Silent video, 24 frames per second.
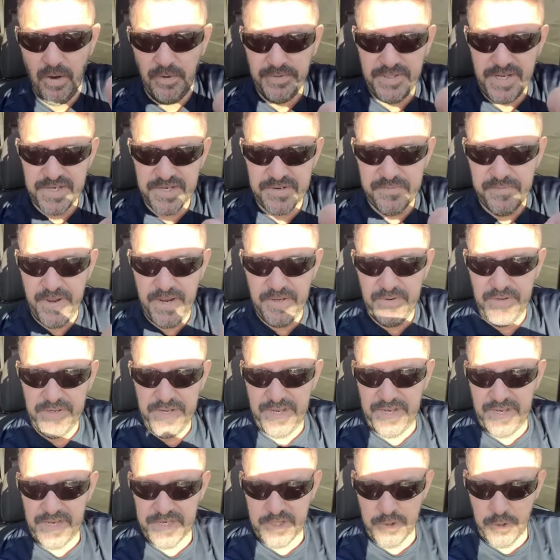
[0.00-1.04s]
this video in
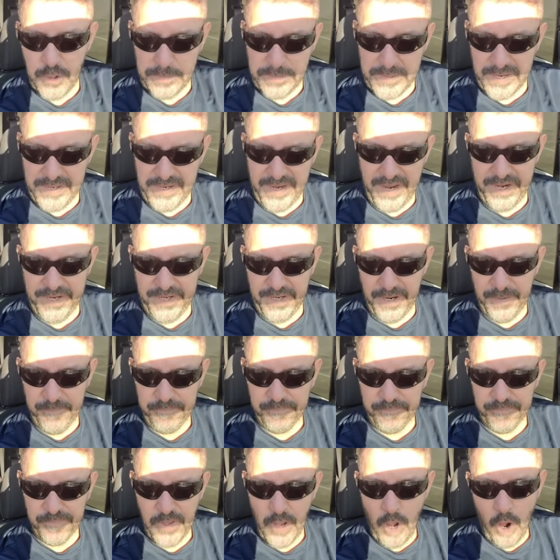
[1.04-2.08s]
the description area.
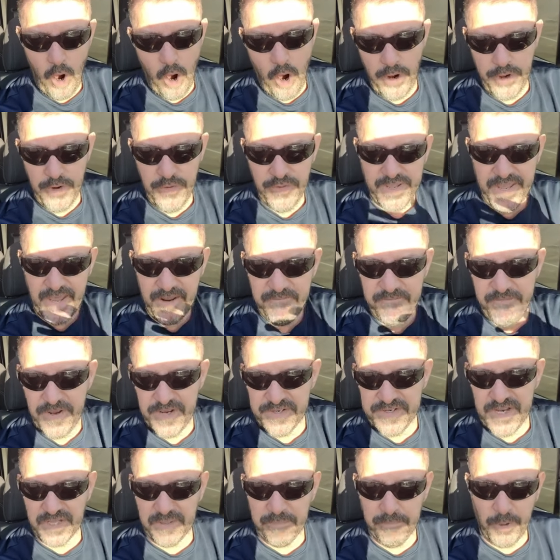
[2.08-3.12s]
Or you can
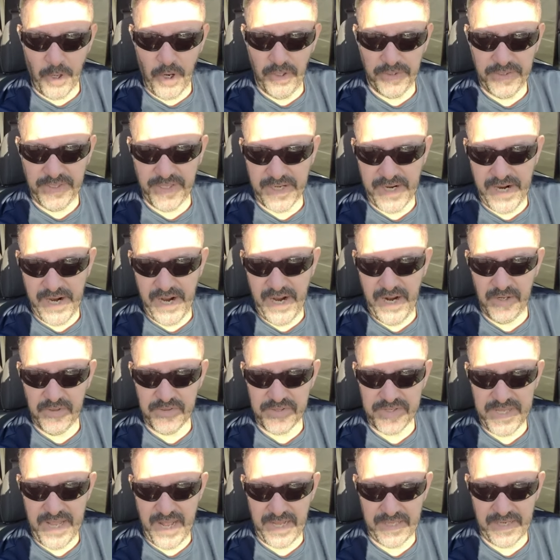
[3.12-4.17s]
visit
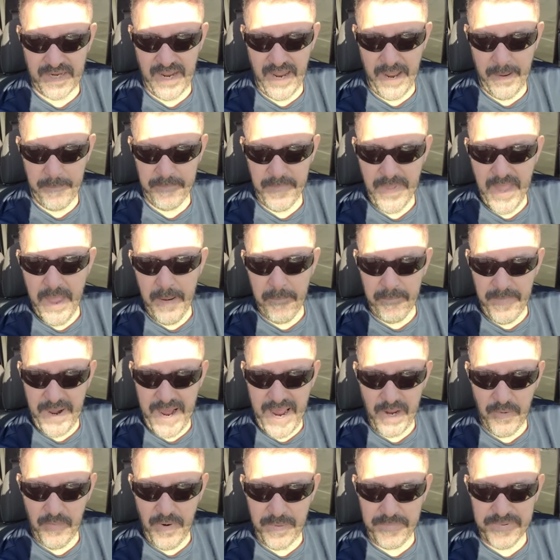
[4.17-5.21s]
brothercarlos.com,
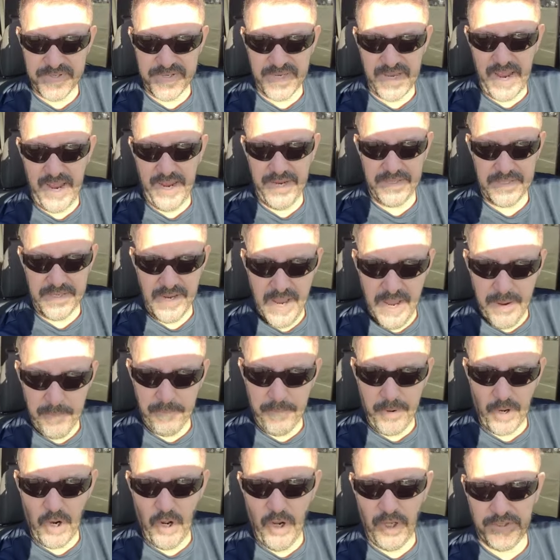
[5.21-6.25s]
my website,
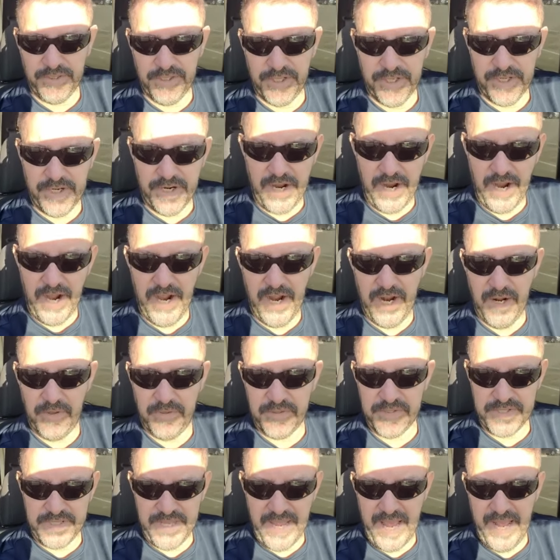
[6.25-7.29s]

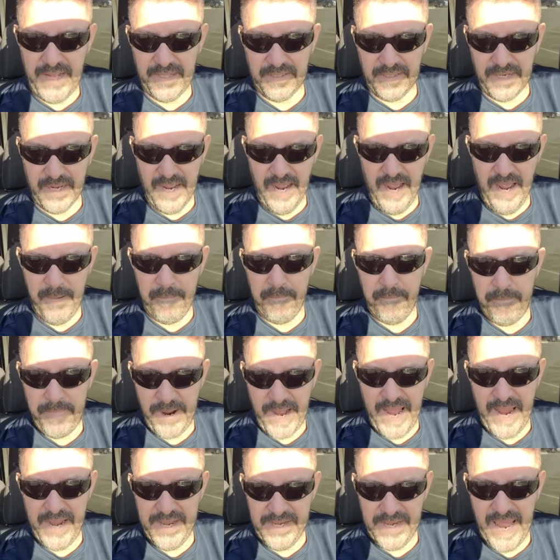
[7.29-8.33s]
brothercarlos.com.
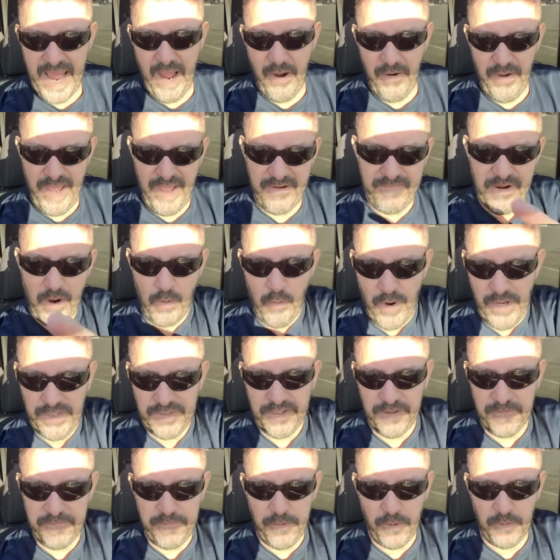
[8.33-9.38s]
Bye now. Have a
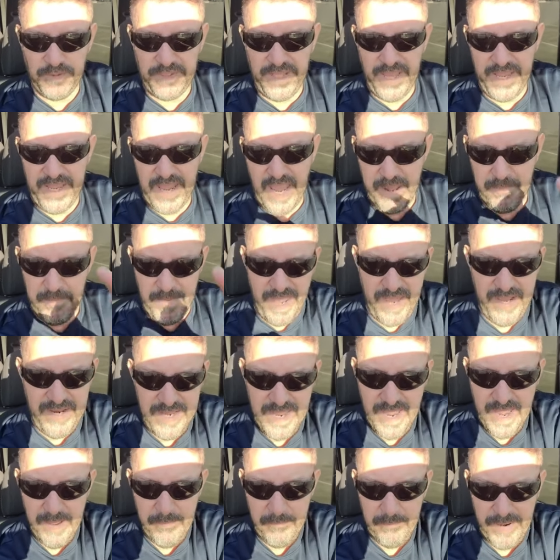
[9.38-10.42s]
wonderful day. Amen.
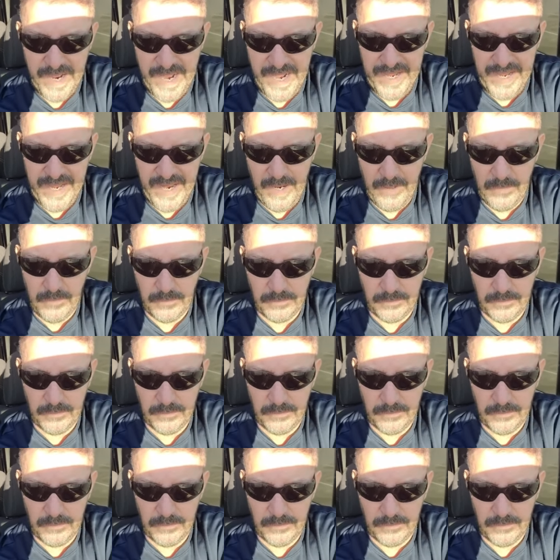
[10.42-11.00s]
Bye now.